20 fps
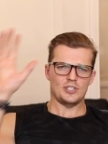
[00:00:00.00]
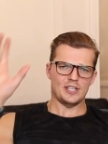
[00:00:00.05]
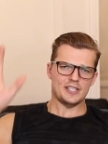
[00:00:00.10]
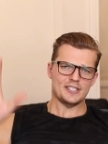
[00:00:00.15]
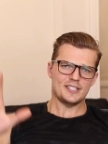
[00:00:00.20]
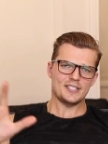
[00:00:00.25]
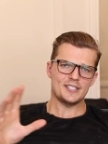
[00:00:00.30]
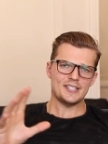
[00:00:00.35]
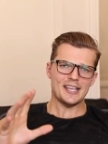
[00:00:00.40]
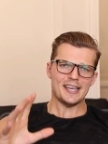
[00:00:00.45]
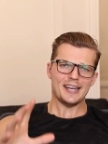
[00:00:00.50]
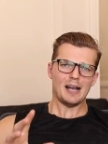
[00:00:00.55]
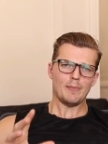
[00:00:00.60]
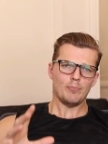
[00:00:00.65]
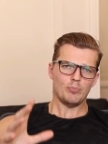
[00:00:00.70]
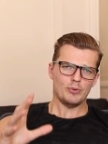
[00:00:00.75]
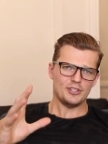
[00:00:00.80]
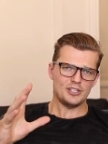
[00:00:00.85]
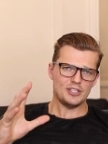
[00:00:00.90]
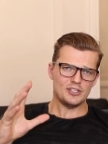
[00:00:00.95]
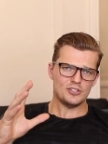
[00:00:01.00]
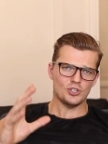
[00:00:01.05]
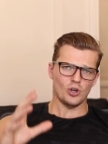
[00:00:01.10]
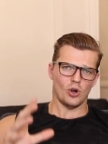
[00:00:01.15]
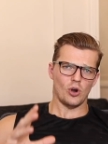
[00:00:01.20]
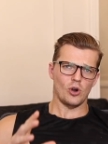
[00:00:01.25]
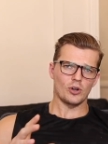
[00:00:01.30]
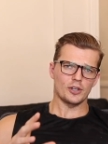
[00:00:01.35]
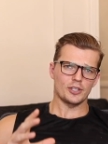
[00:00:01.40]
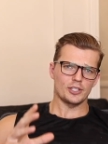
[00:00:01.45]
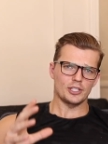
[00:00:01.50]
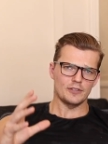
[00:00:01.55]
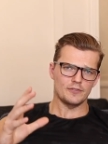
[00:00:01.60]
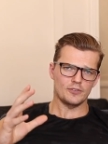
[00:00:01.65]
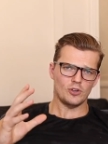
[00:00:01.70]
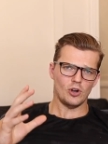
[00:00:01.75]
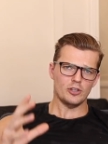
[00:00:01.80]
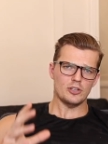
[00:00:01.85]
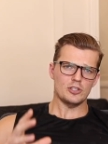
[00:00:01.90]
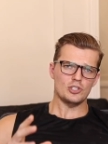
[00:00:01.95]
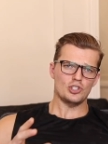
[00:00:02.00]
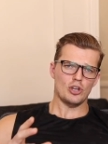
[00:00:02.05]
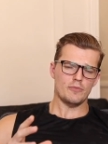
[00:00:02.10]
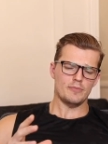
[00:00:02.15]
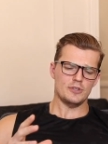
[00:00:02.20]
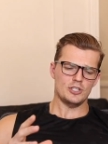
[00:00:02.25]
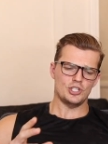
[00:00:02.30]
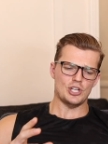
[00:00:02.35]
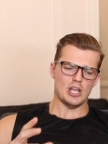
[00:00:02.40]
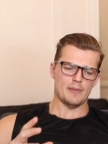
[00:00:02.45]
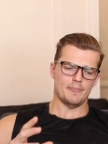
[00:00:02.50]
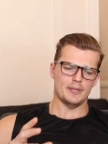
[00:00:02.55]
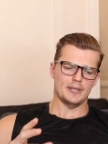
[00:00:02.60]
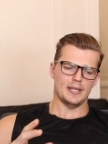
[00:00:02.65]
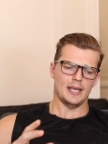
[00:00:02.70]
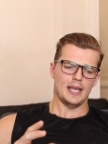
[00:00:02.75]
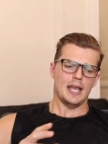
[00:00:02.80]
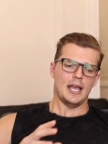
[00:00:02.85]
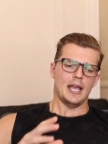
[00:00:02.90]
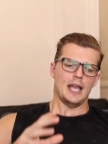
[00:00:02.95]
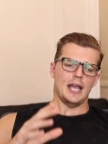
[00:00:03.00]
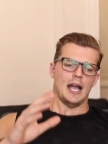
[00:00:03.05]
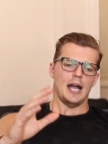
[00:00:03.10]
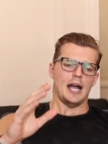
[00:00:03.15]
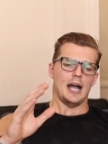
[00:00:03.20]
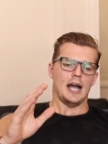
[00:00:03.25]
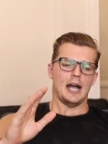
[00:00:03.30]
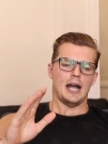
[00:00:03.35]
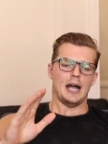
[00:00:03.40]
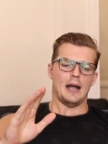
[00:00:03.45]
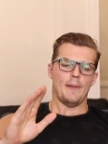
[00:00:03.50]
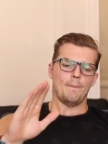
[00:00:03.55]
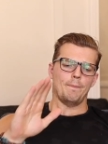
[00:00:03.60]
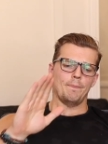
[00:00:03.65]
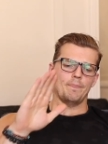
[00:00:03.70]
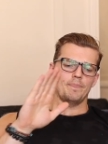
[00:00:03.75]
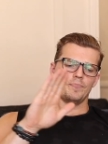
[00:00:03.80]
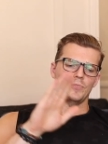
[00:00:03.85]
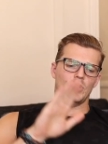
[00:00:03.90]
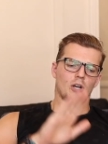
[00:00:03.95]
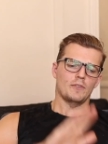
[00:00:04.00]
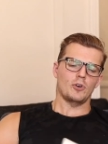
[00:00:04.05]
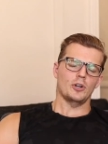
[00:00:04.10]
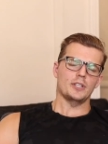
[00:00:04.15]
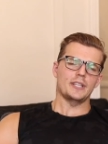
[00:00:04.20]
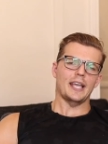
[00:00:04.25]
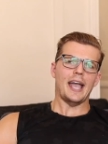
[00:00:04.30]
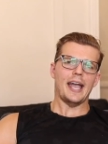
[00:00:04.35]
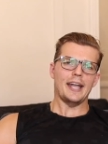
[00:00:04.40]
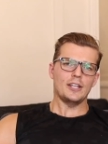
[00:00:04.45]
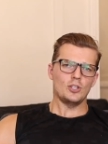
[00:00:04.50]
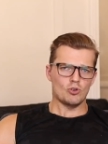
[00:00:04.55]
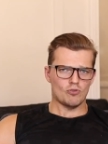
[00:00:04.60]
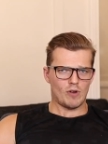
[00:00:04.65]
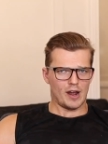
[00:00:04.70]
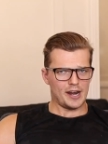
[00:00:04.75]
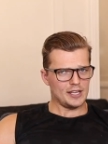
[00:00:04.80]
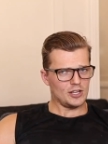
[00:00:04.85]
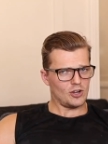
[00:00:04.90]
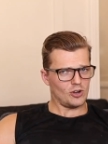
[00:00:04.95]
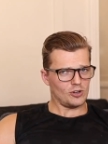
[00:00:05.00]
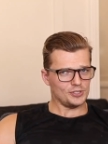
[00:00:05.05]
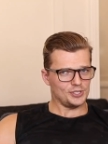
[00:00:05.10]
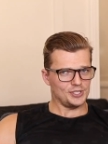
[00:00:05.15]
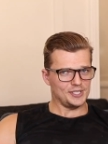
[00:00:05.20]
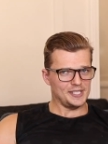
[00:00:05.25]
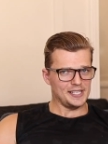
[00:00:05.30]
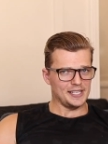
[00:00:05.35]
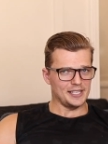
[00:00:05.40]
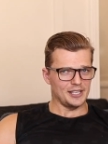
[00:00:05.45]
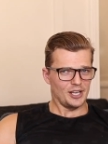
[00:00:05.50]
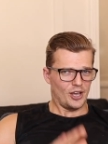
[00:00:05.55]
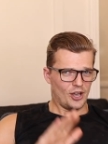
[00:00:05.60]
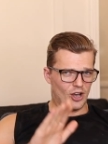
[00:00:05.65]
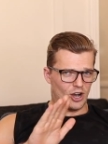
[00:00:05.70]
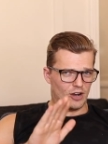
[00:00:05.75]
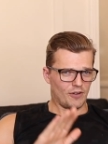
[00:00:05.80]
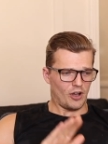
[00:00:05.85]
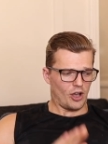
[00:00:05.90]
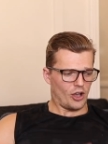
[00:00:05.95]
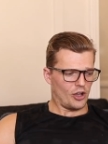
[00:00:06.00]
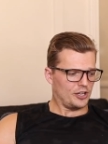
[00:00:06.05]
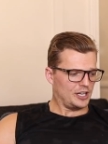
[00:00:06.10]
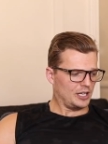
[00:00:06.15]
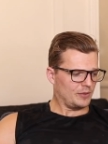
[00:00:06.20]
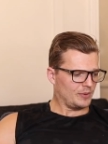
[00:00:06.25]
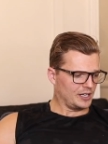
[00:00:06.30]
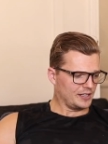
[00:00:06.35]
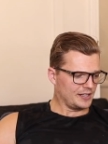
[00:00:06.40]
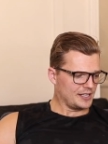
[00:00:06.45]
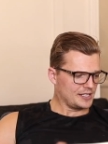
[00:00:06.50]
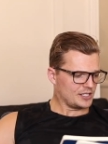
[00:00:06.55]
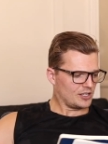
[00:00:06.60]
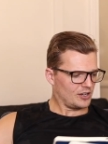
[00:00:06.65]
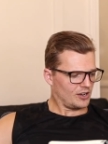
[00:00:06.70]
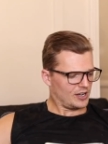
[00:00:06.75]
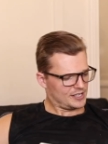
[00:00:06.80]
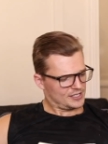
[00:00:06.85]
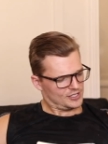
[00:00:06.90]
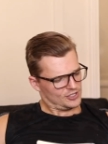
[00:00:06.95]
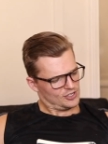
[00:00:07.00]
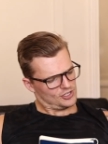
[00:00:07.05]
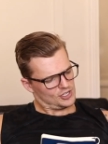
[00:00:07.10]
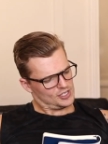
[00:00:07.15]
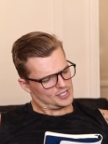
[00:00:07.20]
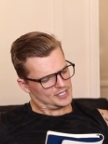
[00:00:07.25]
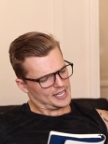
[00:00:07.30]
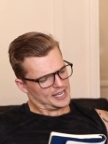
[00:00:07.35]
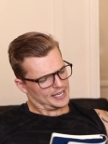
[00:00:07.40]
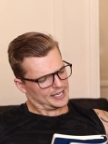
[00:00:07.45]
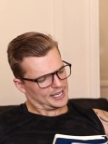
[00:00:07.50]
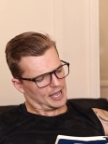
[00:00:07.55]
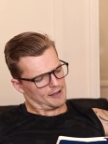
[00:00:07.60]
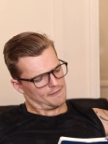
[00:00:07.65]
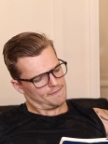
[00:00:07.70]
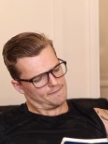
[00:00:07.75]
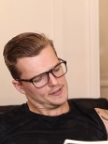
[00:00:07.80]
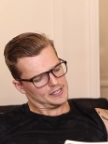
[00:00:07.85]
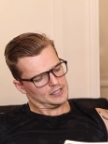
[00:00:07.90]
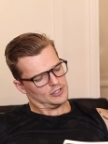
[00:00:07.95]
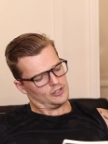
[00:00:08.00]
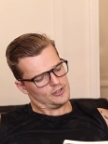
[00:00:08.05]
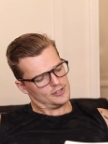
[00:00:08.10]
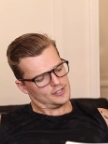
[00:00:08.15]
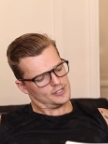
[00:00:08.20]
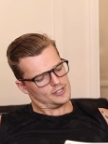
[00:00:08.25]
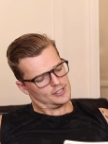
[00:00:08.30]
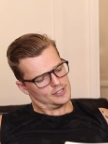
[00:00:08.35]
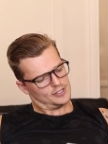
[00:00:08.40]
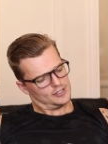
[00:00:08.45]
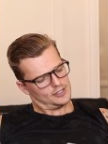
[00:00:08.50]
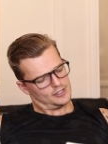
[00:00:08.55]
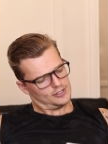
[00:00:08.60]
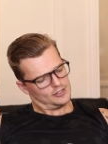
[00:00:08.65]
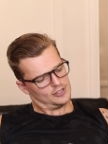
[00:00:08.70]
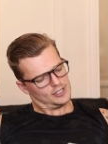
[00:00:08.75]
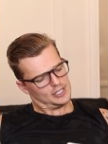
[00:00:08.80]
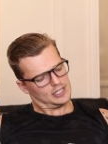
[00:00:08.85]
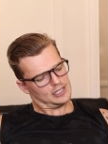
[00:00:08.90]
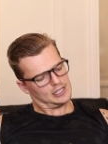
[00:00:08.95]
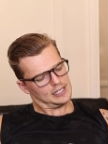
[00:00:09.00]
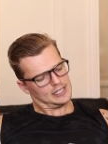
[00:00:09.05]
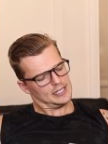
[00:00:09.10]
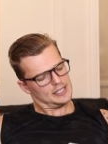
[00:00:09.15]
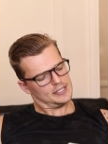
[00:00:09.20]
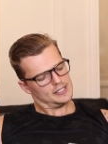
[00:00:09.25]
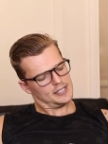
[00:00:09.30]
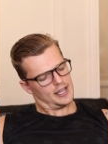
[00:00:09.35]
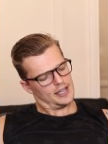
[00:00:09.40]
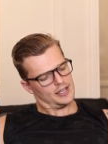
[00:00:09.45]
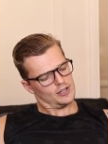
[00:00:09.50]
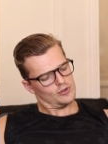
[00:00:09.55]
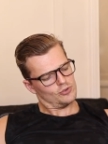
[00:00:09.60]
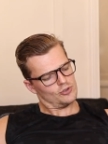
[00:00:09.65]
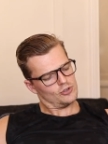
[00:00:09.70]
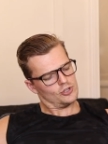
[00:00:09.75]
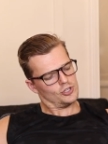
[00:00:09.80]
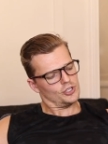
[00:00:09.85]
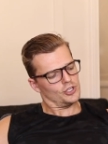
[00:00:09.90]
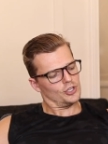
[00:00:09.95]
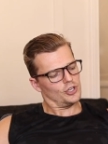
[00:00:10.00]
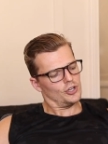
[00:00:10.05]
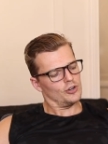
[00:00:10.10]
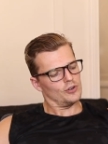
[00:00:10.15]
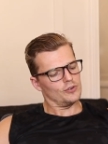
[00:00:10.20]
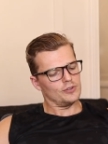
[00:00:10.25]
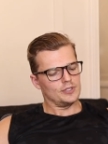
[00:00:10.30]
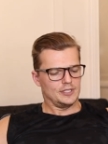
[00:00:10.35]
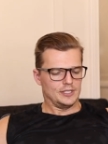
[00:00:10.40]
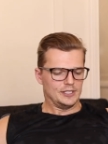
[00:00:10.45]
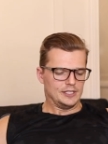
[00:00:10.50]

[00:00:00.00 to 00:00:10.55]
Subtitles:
set up with your dog, you've got your German Shepherd. I've got your annual running costs here of owning one of these guys. You just get comfy, Luce. You clean your tail, good girl.